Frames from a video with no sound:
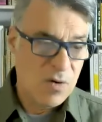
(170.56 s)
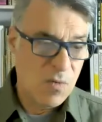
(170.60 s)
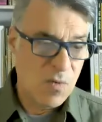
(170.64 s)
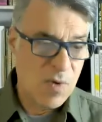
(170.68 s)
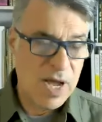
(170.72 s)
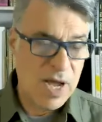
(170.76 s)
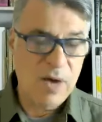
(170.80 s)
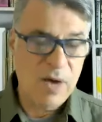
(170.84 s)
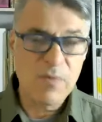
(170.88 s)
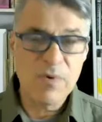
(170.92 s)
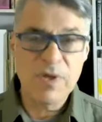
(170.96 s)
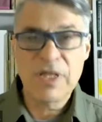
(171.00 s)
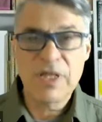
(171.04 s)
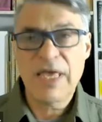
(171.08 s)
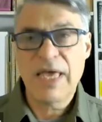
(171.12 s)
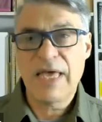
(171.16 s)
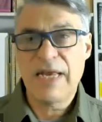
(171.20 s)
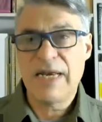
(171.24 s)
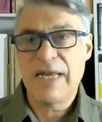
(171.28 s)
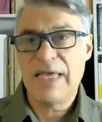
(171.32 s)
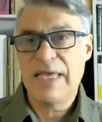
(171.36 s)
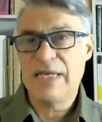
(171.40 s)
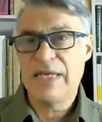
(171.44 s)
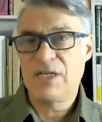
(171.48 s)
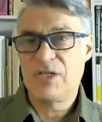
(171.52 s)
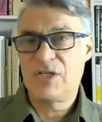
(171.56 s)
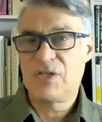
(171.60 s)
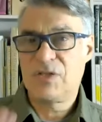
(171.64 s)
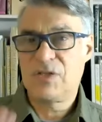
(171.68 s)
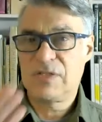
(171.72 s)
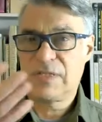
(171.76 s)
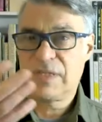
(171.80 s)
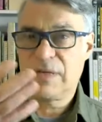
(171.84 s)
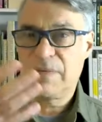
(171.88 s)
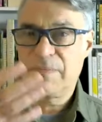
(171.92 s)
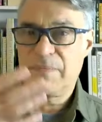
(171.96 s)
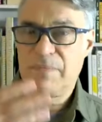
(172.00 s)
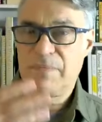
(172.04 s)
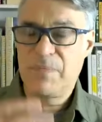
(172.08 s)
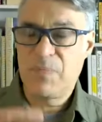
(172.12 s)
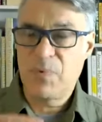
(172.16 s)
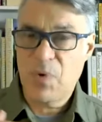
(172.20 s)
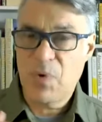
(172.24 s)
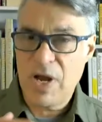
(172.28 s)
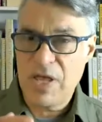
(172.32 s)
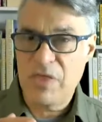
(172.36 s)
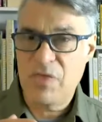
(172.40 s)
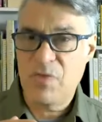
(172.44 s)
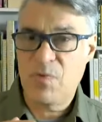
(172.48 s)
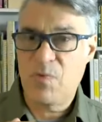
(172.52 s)
where we'll get into some
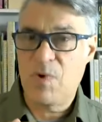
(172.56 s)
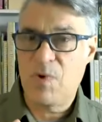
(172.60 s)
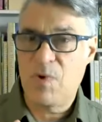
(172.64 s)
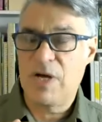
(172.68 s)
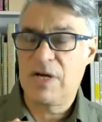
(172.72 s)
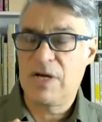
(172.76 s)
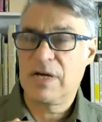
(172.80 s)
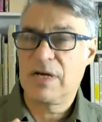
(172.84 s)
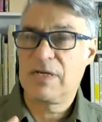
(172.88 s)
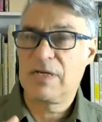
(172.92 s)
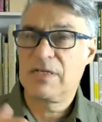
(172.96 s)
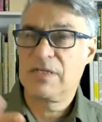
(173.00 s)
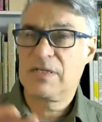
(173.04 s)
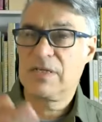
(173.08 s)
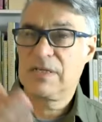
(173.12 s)
breath work